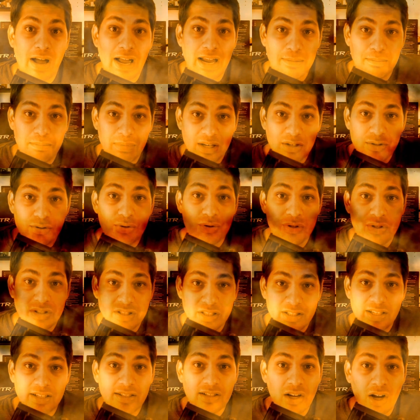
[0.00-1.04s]
I am
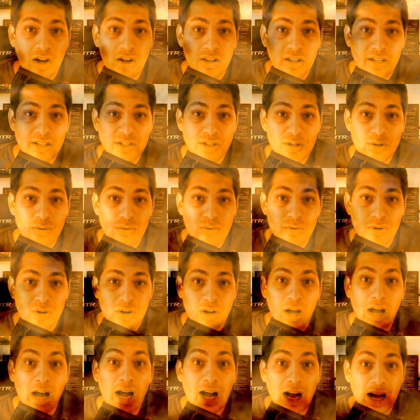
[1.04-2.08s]
interested in calling you,
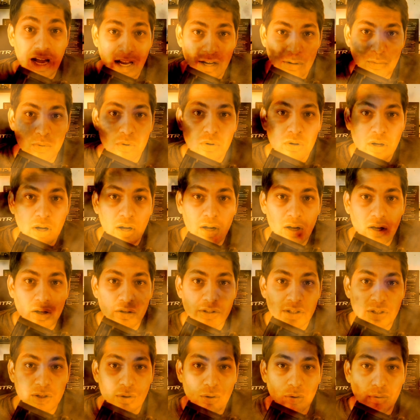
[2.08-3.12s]
I will call
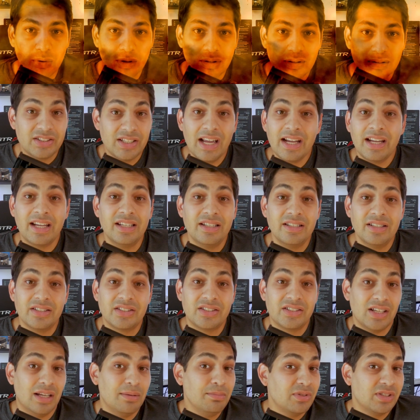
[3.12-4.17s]
you. Second,
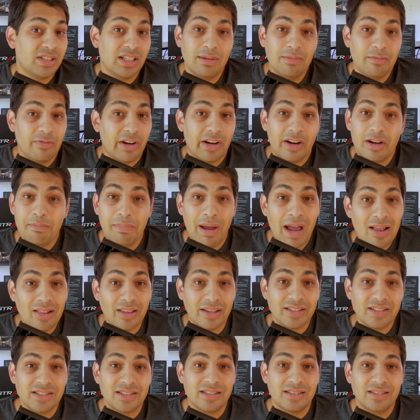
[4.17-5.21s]
some seem very
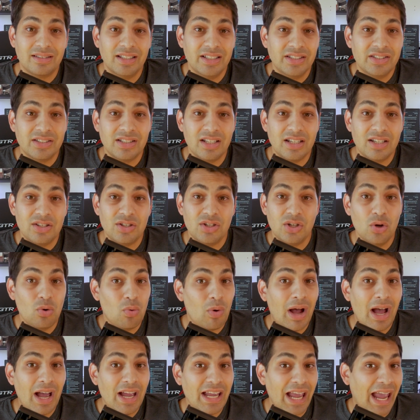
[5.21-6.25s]
balanced, listing
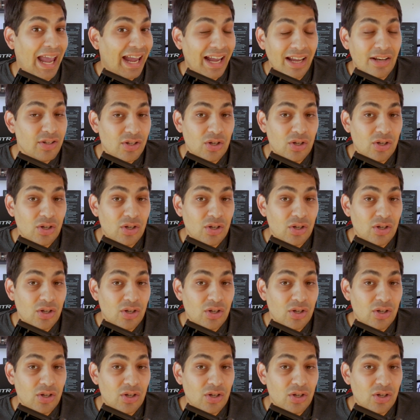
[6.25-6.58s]
UI and